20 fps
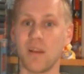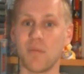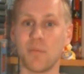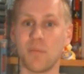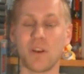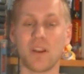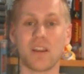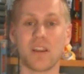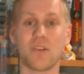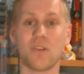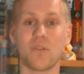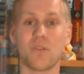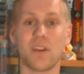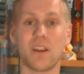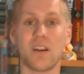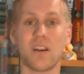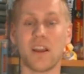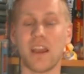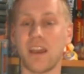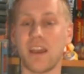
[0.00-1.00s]
But I go
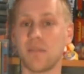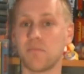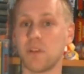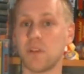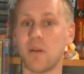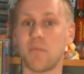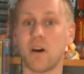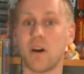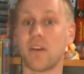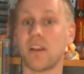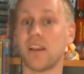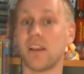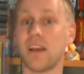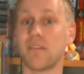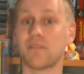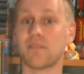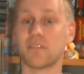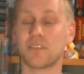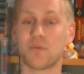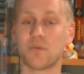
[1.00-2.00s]
there at about 11,